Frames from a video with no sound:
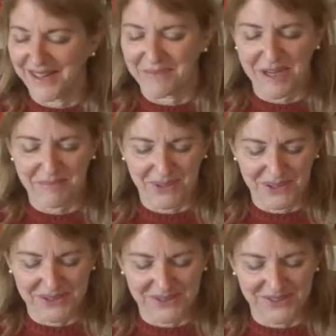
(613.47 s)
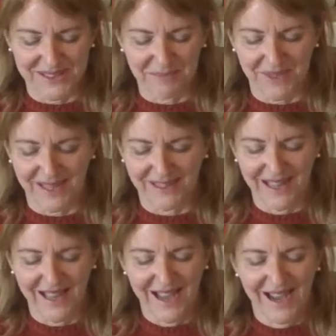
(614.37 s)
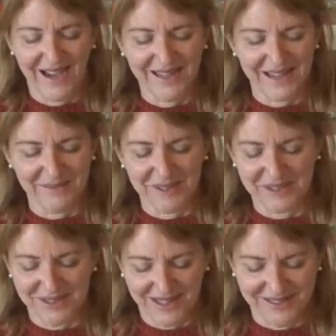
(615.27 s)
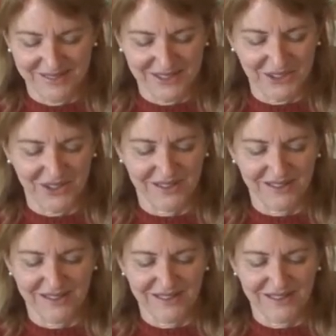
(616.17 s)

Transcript: in my purse or something. I, I'm not, I'm not sure.